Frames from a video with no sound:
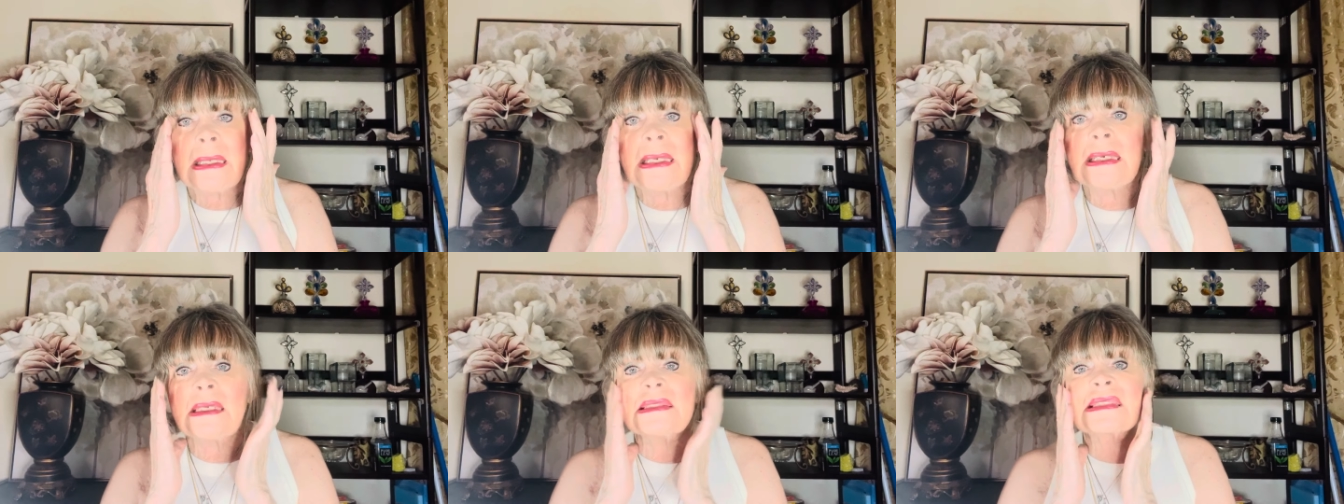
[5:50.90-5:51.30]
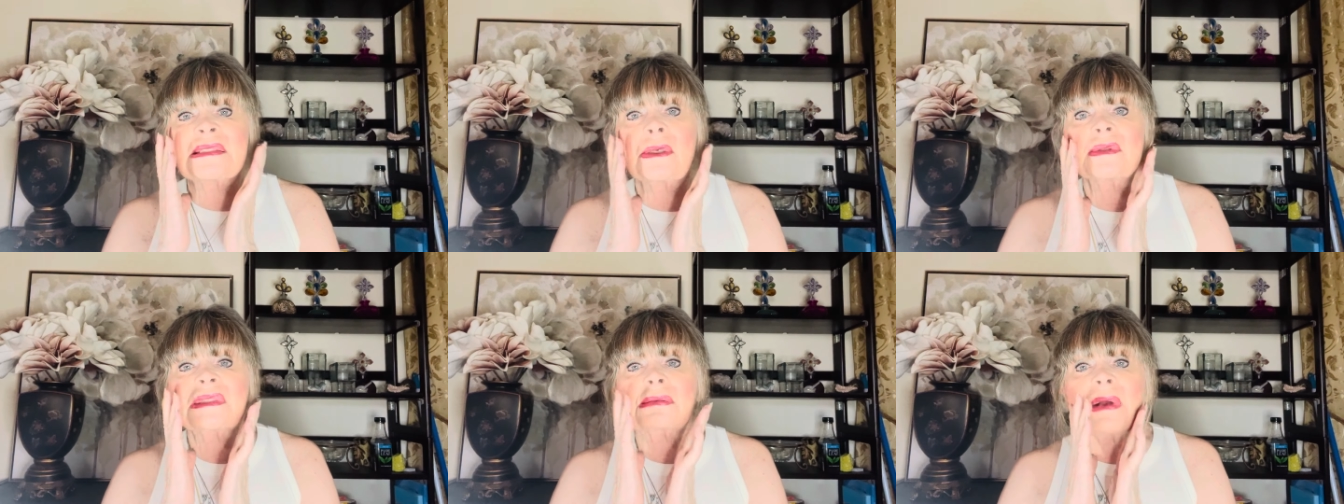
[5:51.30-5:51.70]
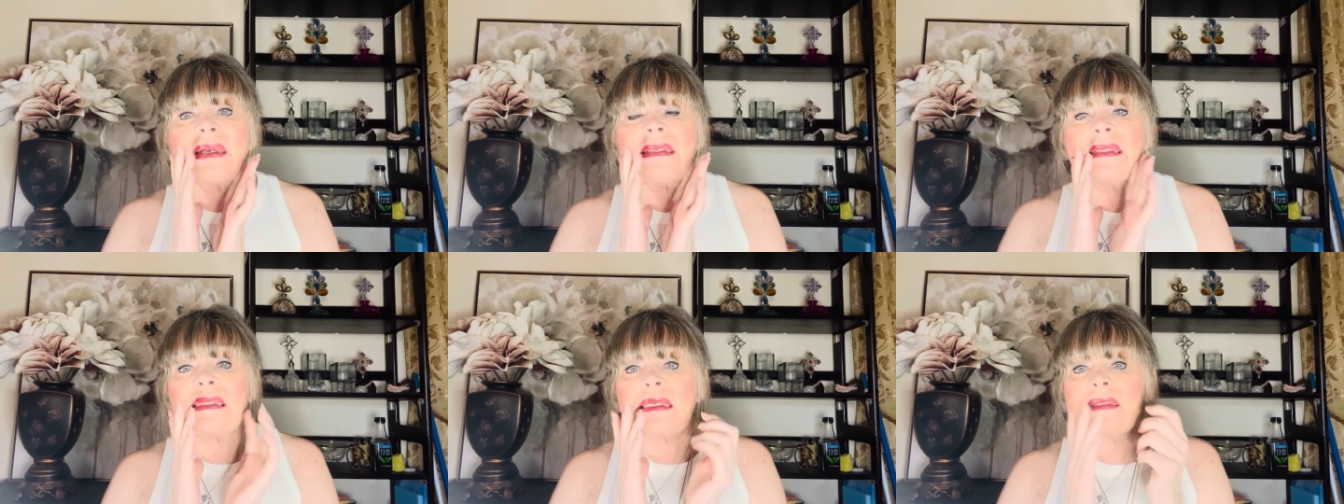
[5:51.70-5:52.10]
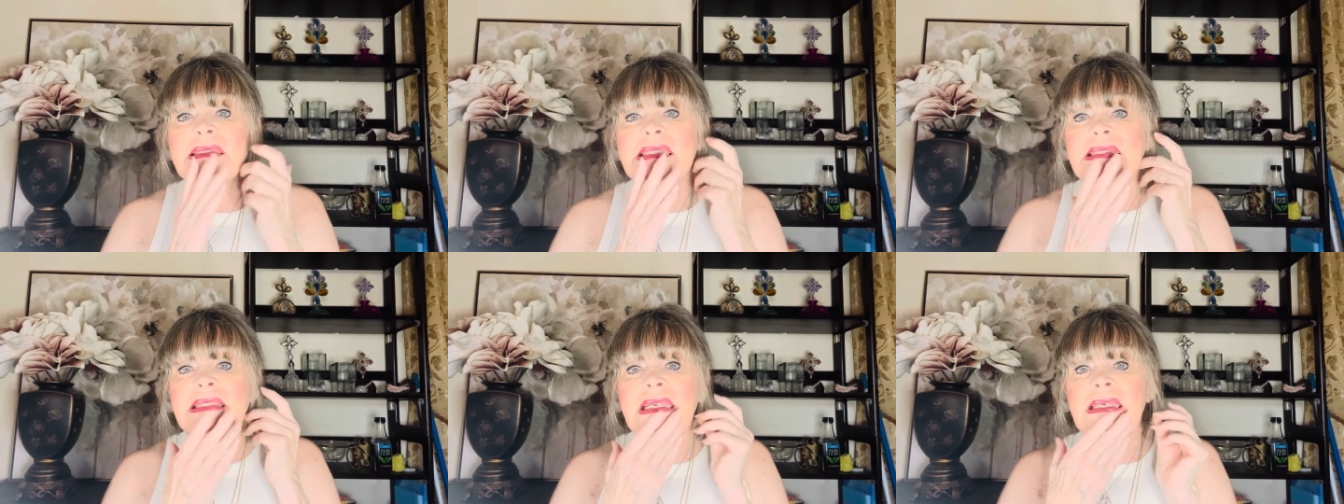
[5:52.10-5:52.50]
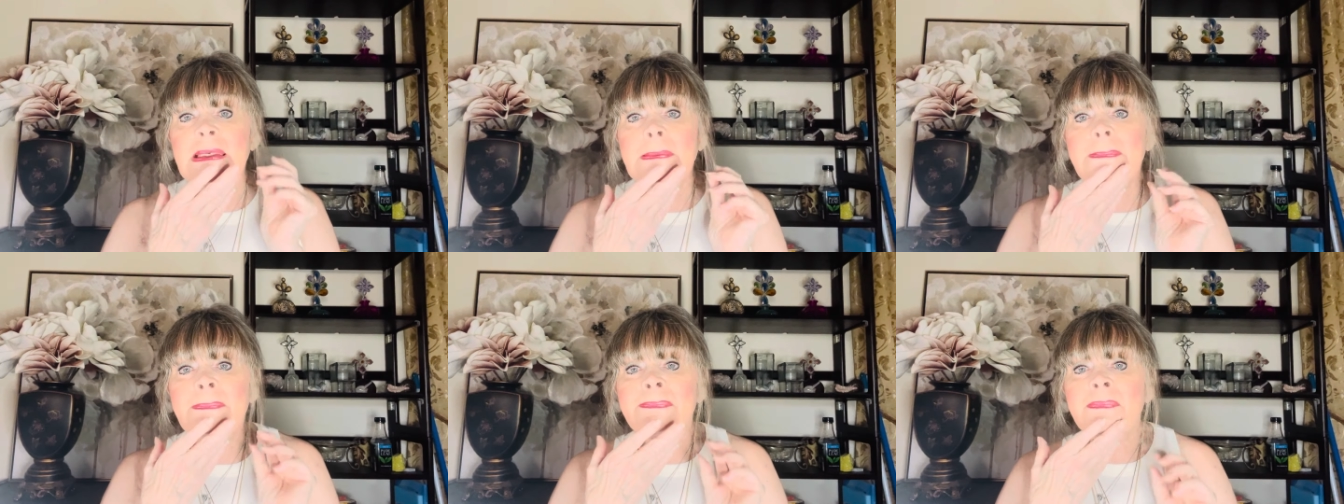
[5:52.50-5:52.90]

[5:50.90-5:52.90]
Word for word: and it soaks right into the skin.